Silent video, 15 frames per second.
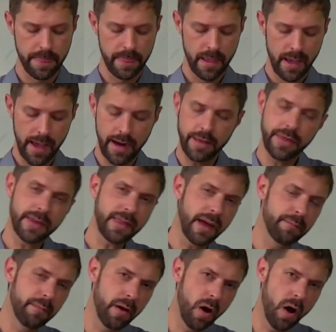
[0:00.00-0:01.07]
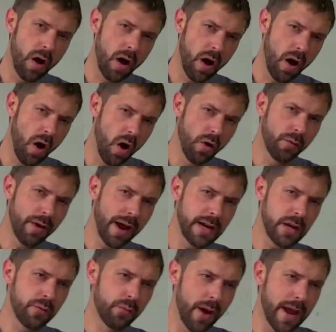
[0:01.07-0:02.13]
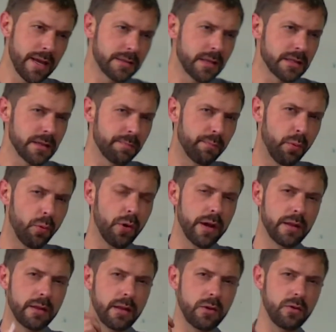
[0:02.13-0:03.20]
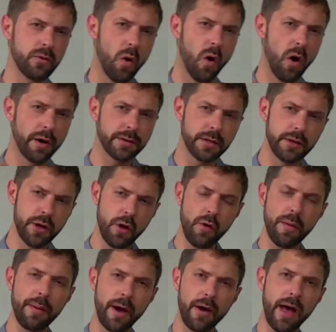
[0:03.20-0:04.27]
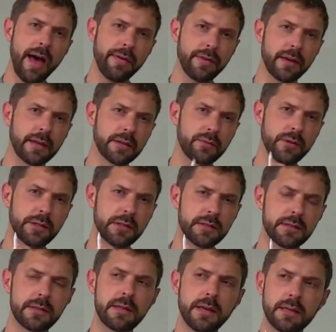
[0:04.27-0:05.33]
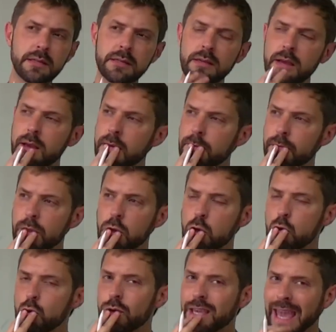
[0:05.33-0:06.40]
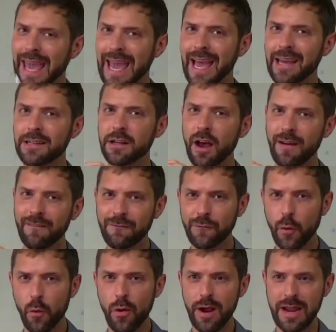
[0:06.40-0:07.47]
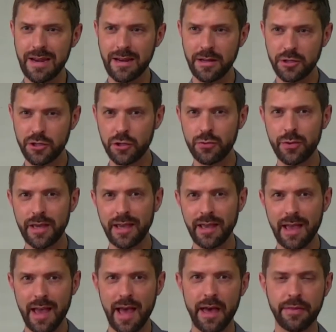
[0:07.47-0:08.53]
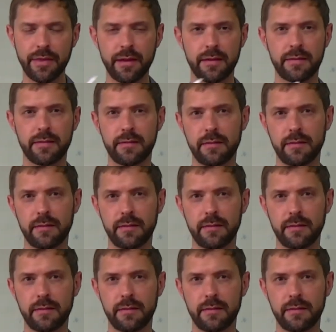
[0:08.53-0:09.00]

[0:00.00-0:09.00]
And I think that already raises a point that you ought to know about ethics, which is this. You can't avoid doing ethics.